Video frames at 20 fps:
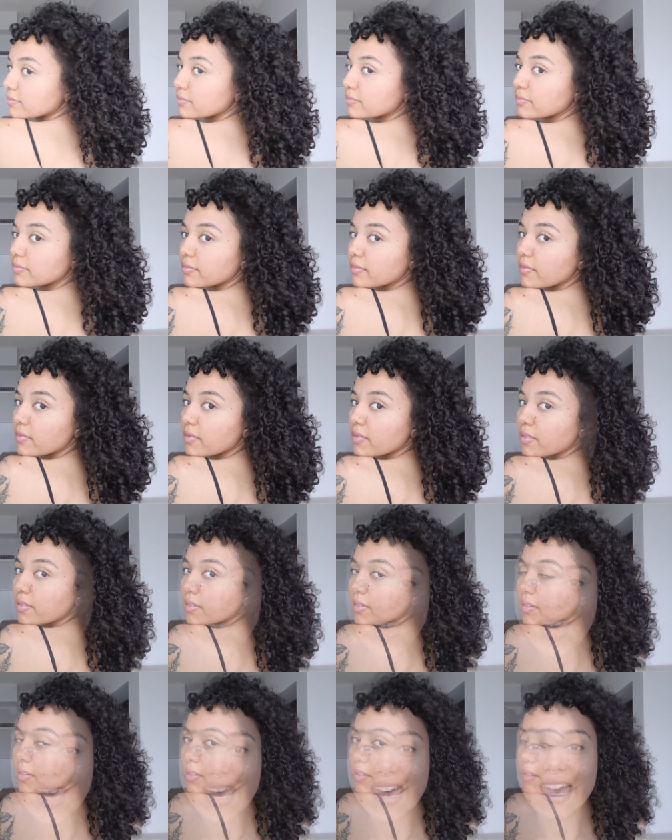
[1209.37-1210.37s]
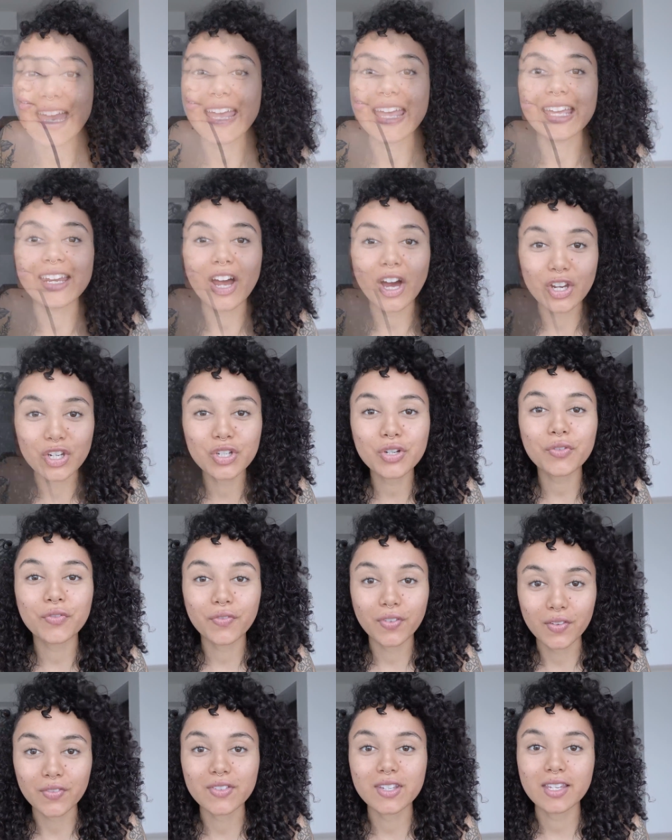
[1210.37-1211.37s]
my hair in under
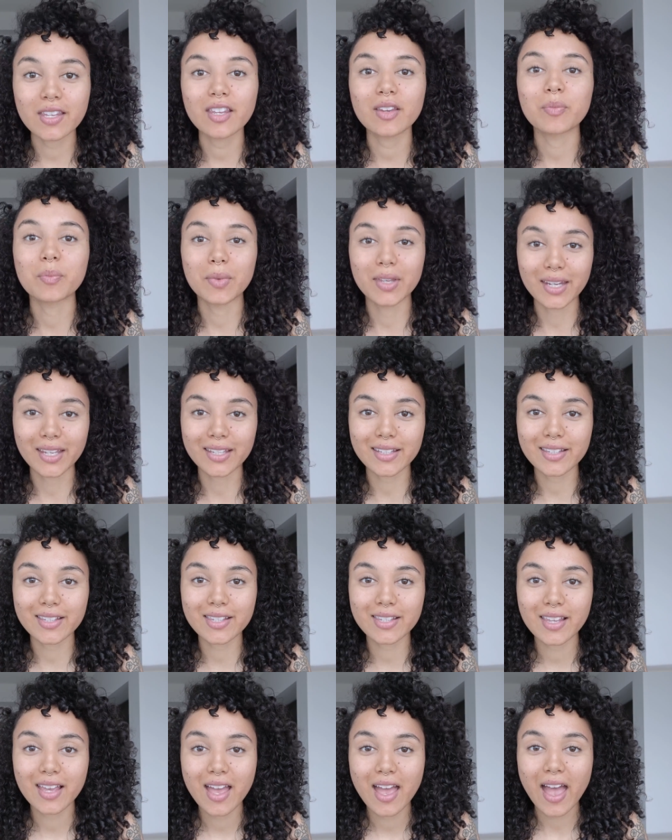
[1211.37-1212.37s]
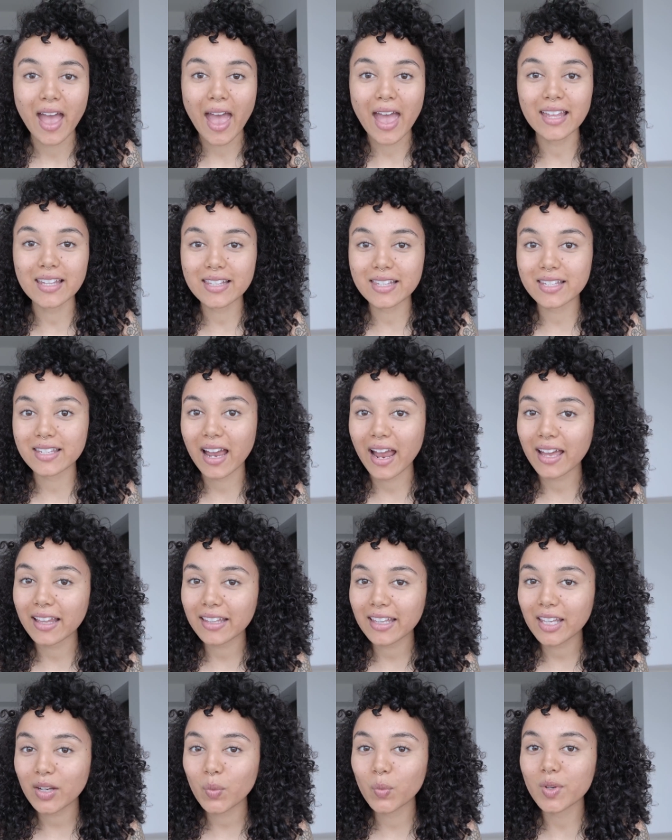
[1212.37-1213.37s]
15 minutes. And
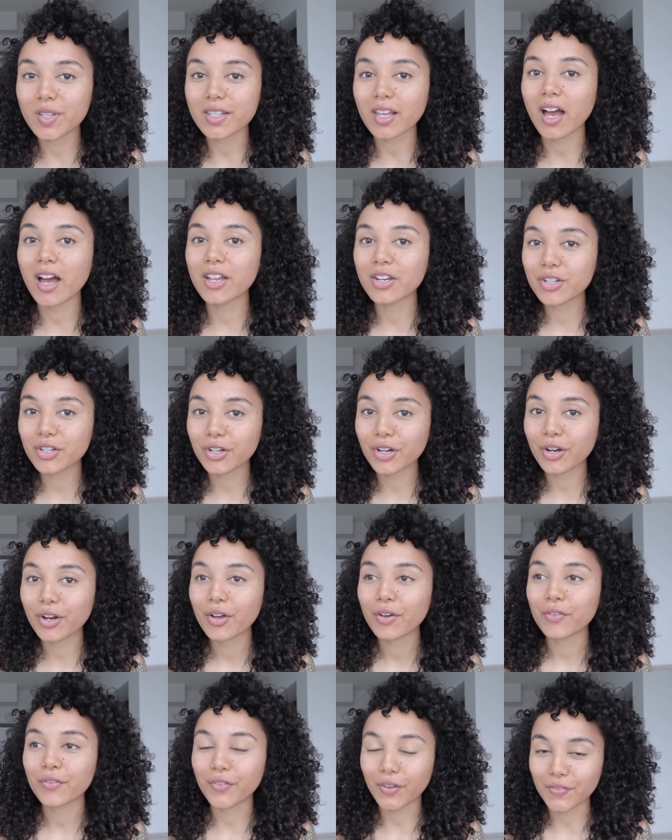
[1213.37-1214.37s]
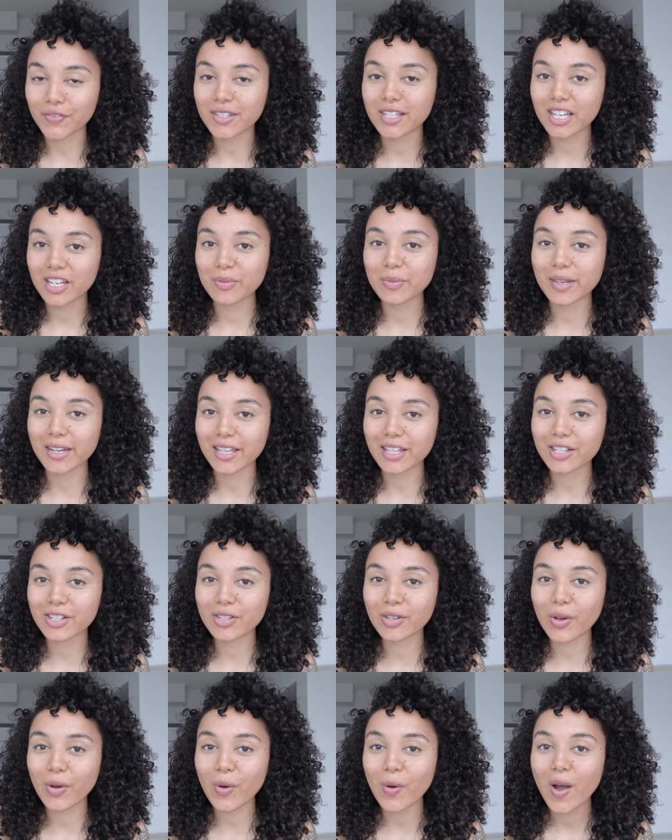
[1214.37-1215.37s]
styling was under 15 minutes.
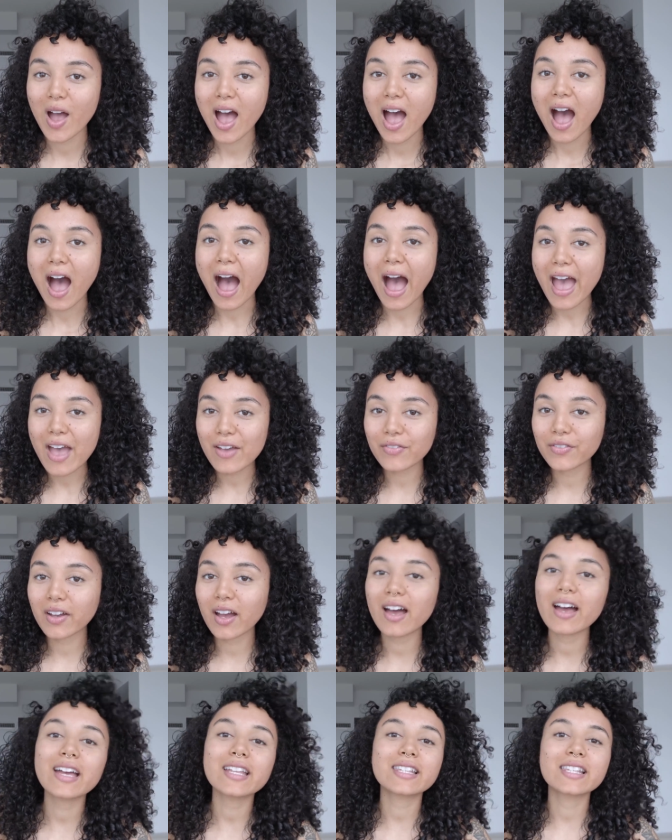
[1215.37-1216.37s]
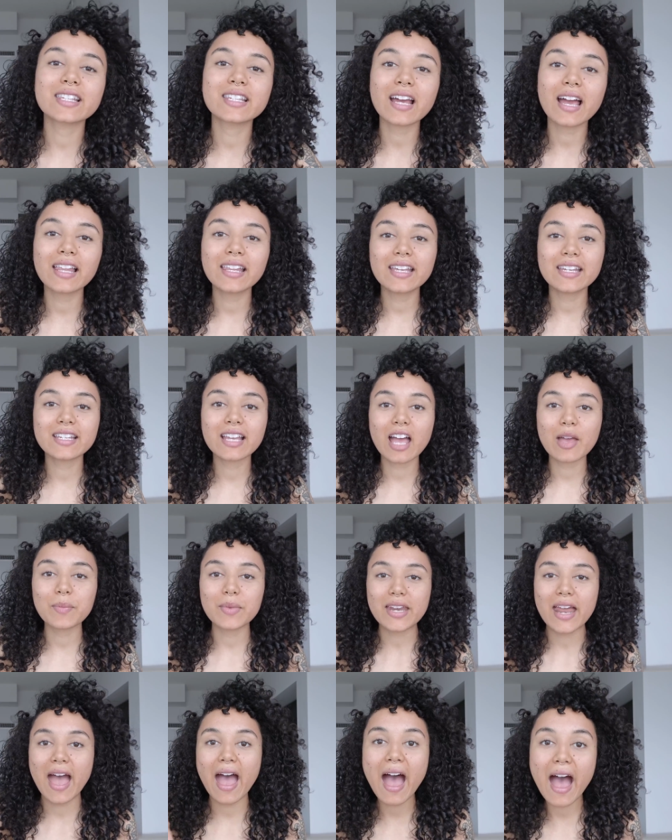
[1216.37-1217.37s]
So I've cut styling time
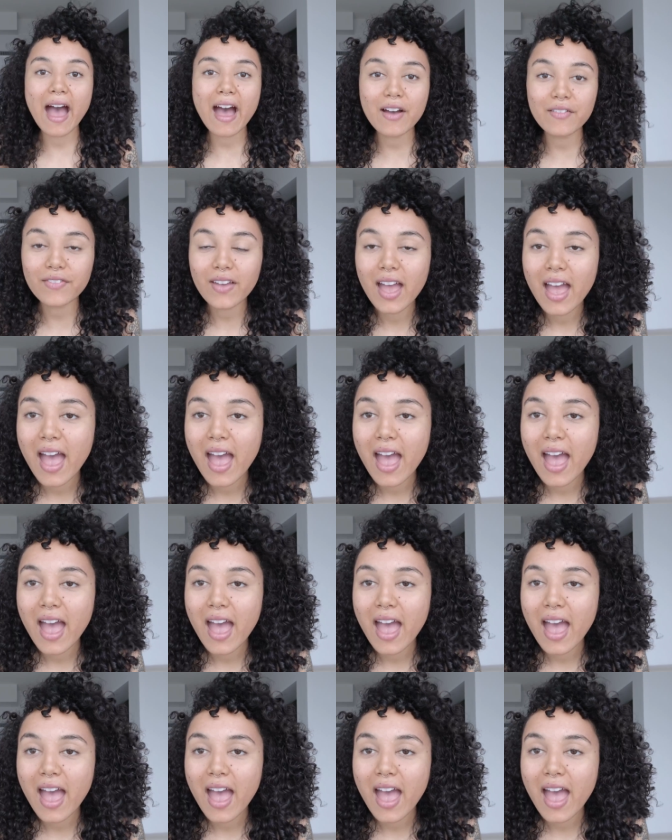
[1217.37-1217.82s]
in half.